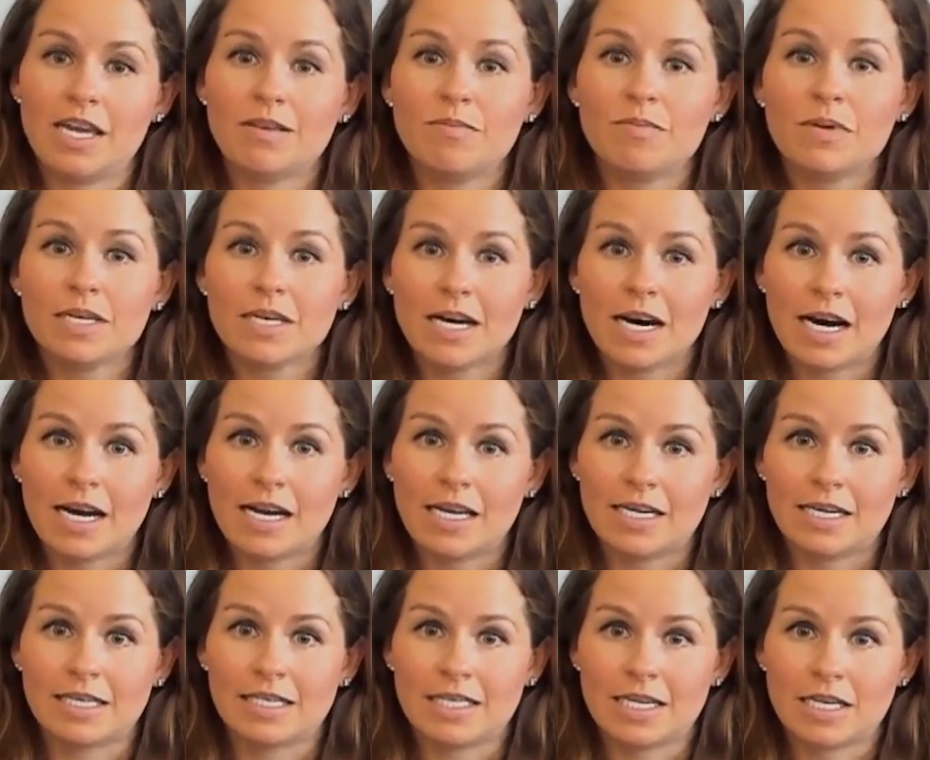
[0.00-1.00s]
API
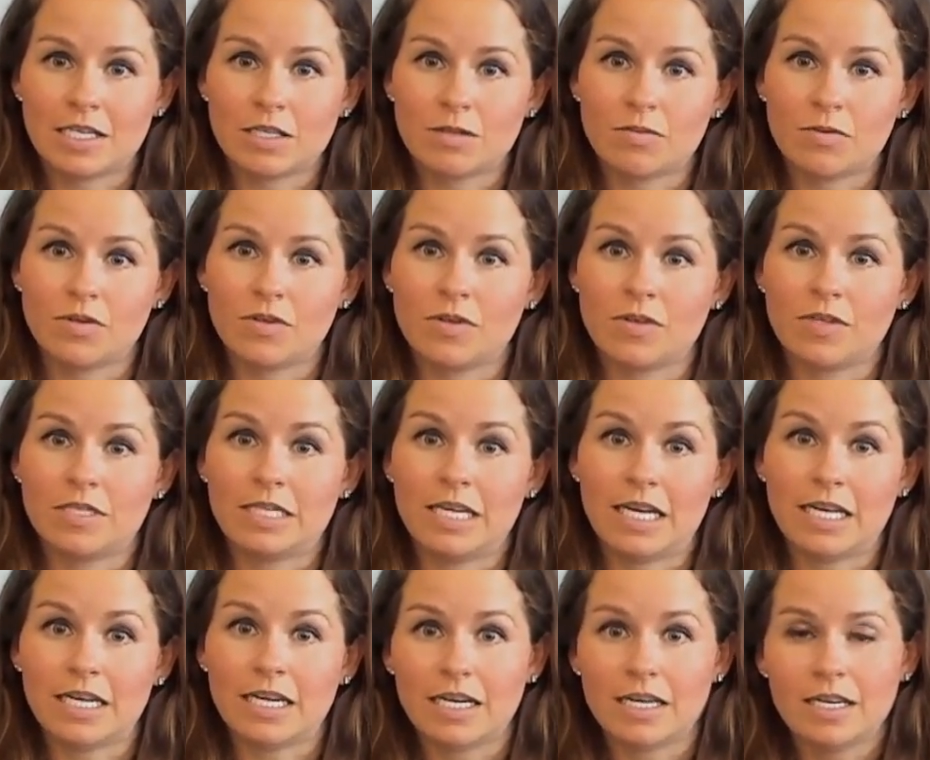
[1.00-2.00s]
accessible
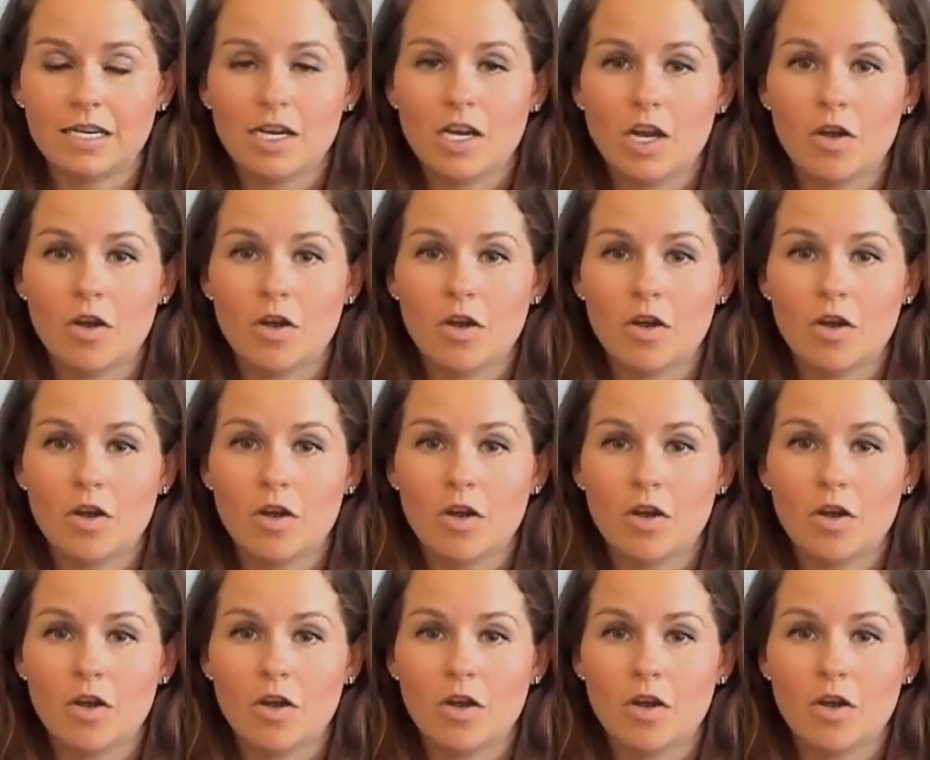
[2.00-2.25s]
data.